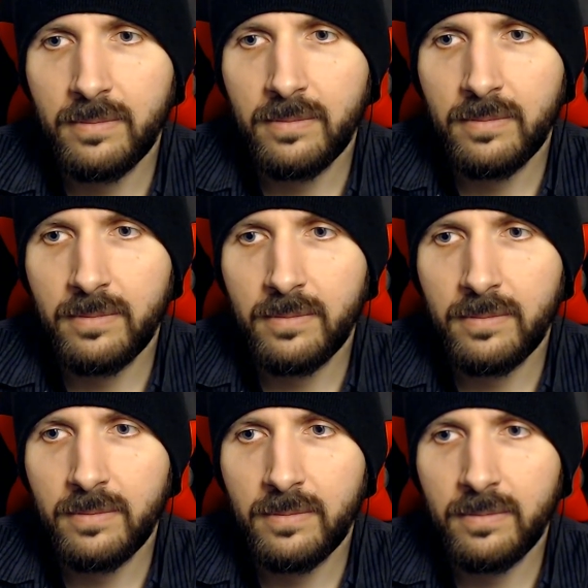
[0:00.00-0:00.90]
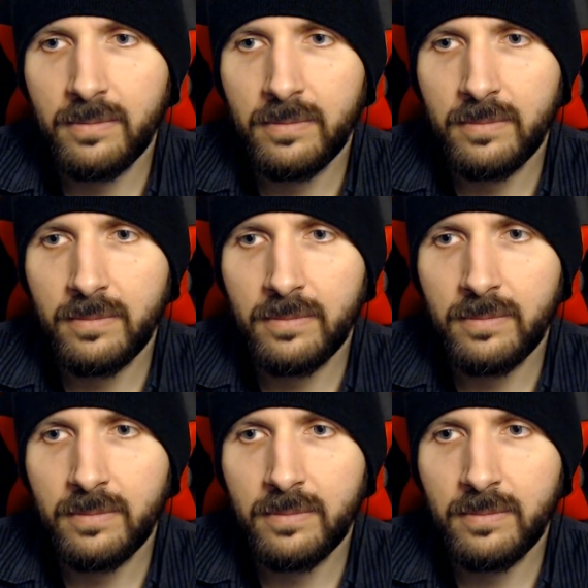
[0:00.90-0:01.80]

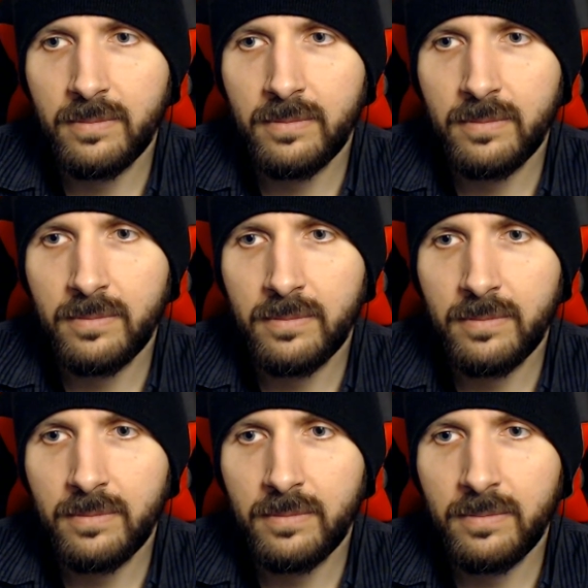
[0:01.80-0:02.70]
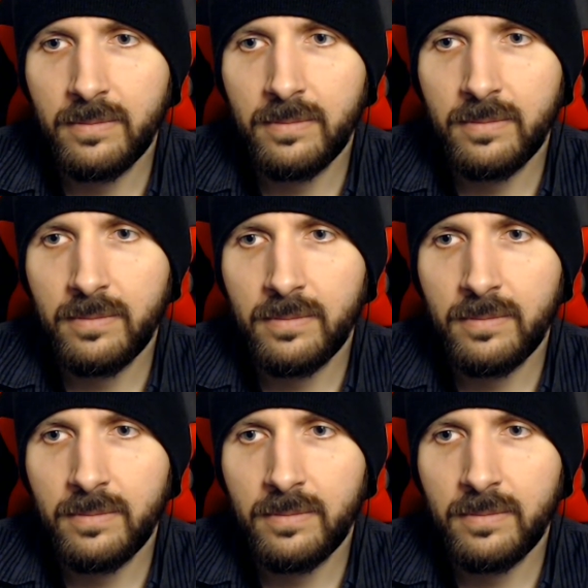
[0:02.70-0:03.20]
[no speech]